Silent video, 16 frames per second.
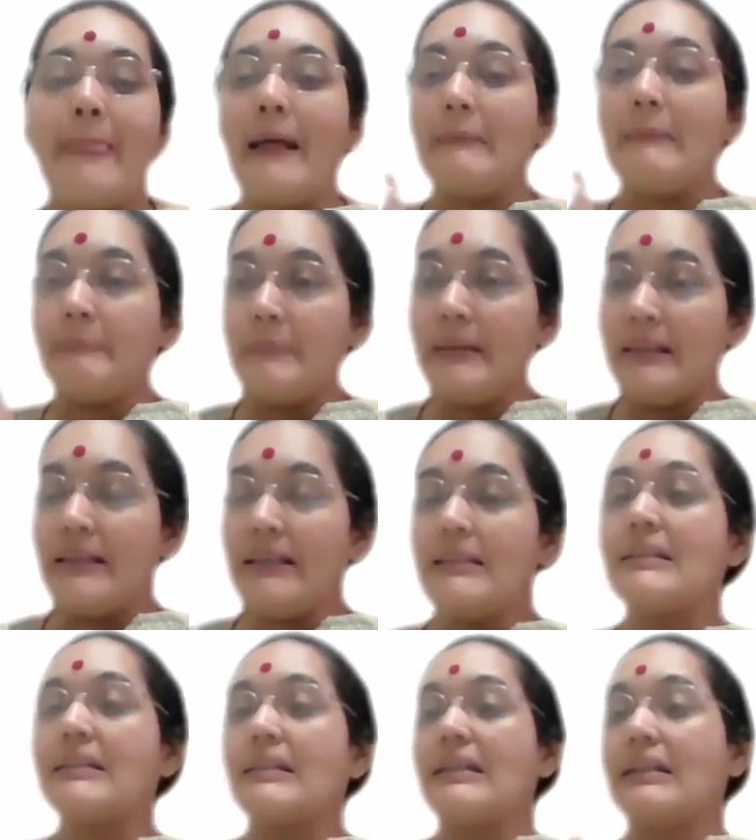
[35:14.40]
That
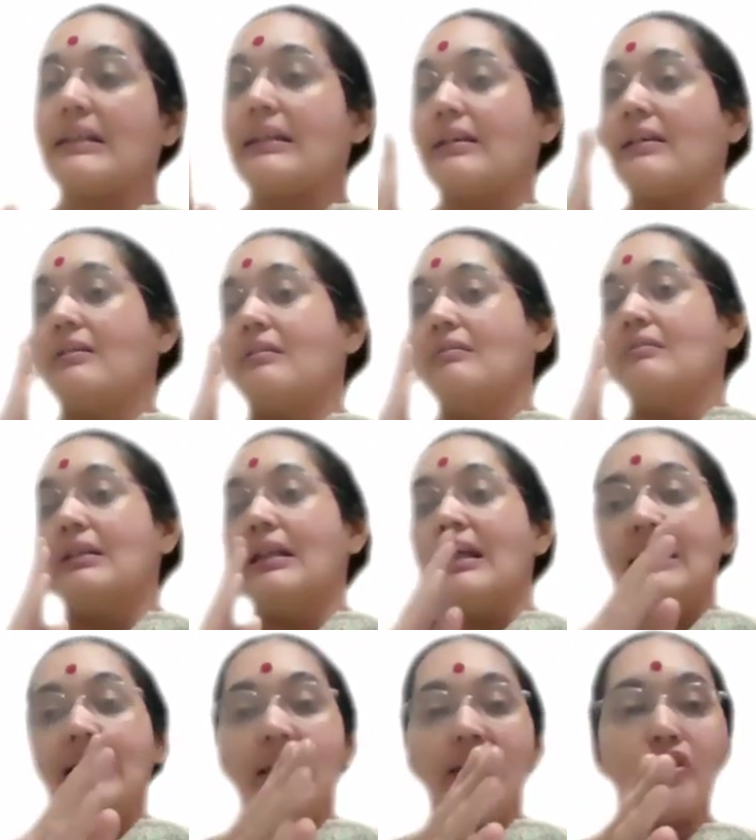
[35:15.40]
means,
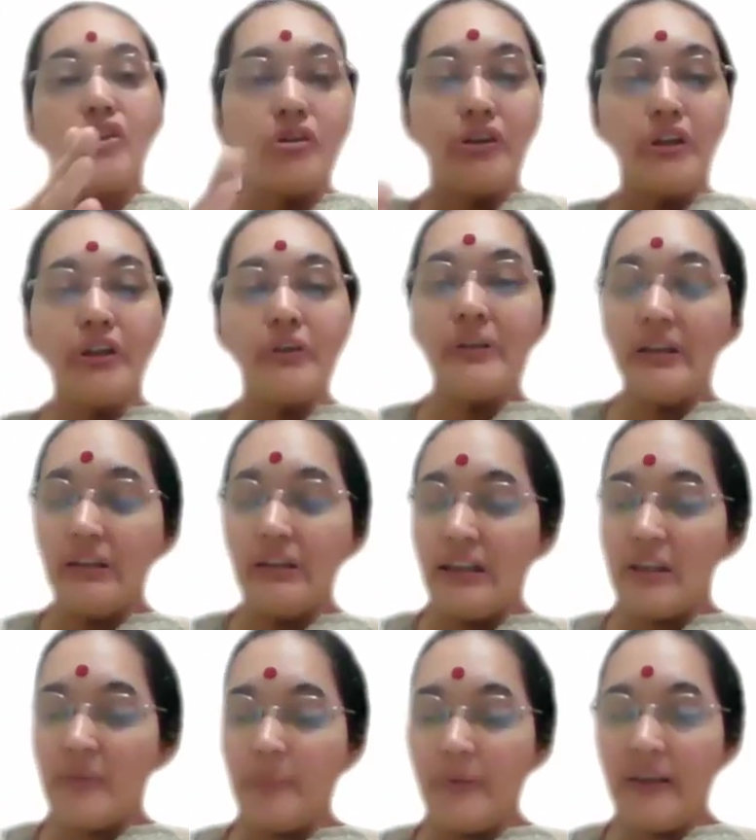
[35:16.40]
like I showed you in
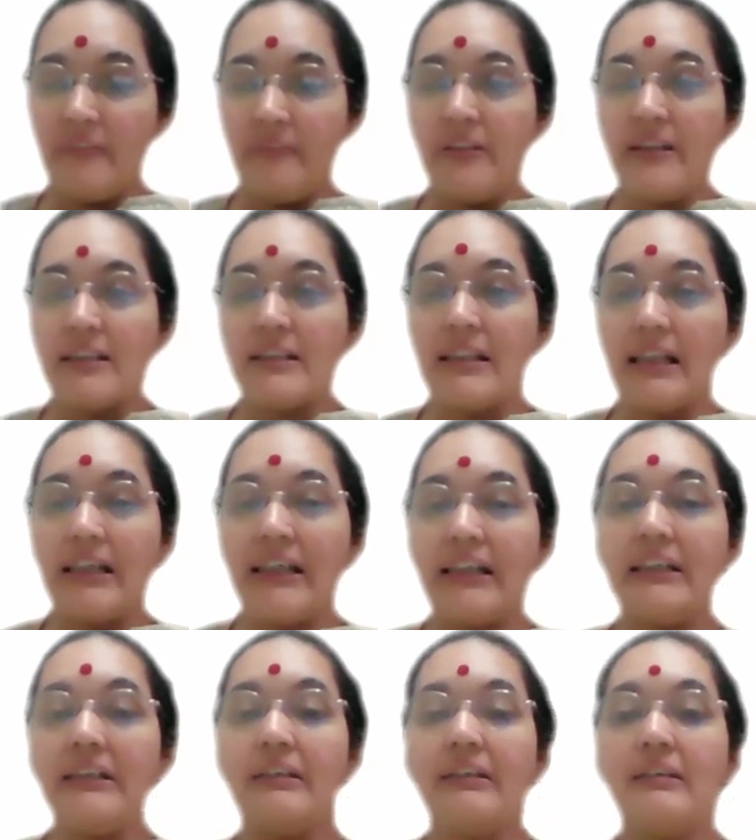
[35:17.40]
this previous
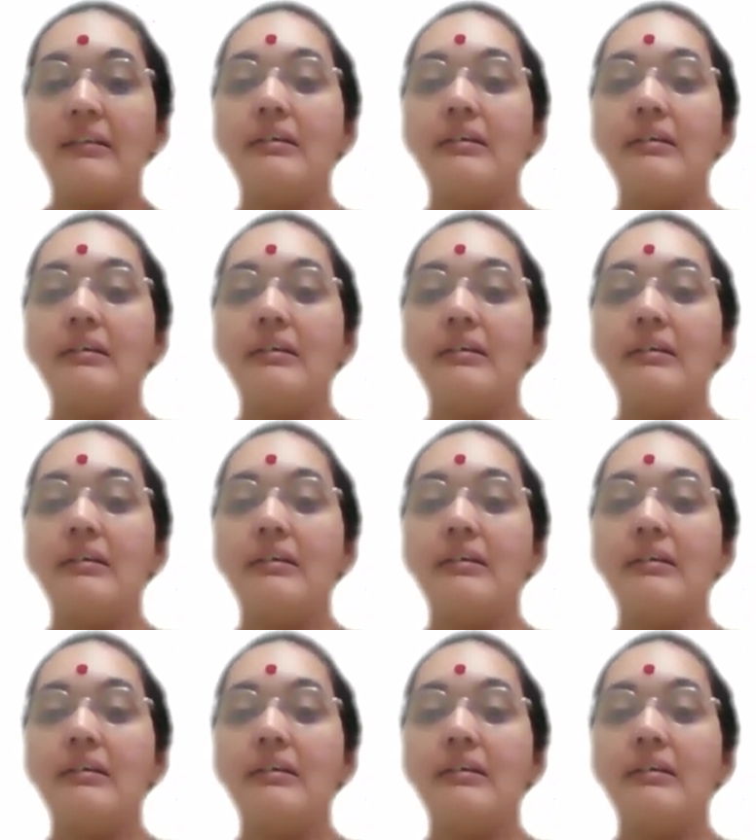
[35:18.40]
slide,